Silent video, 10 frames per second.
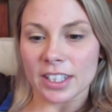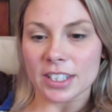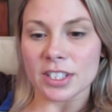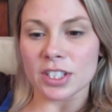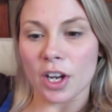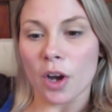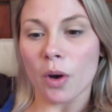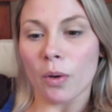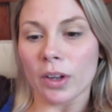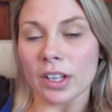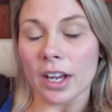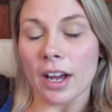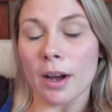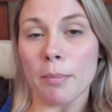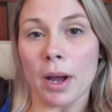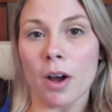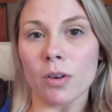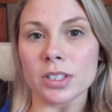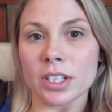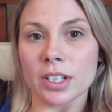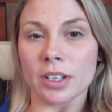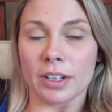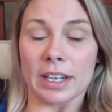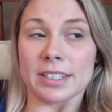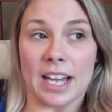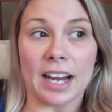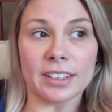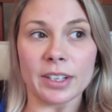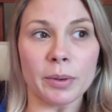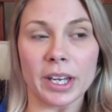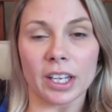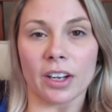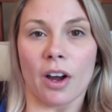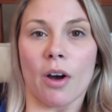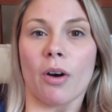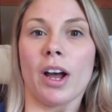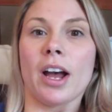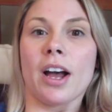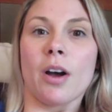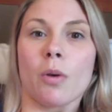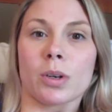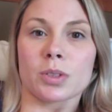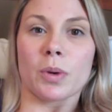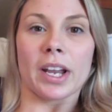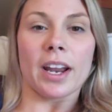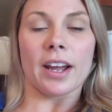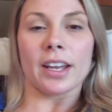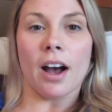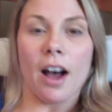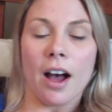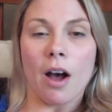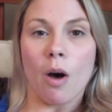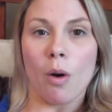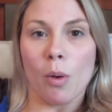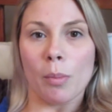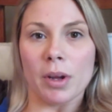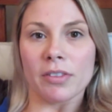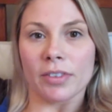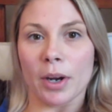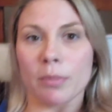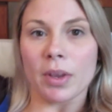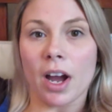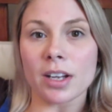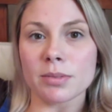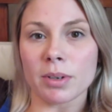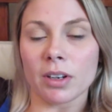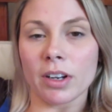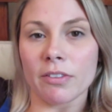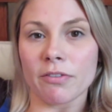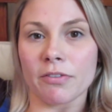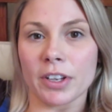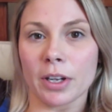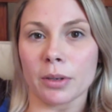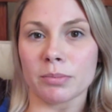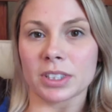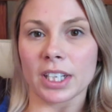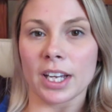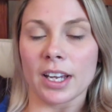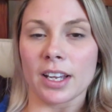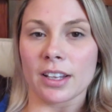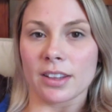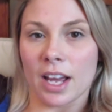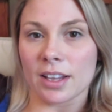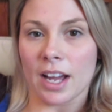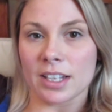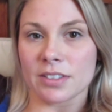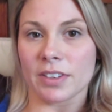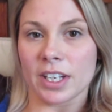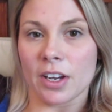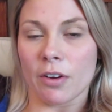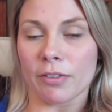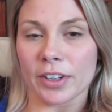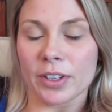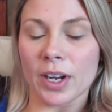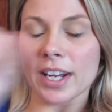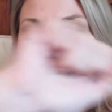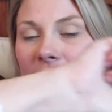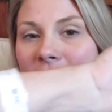So about exactly a week ago was when I got home from the hospital and filmed that last video for you guys.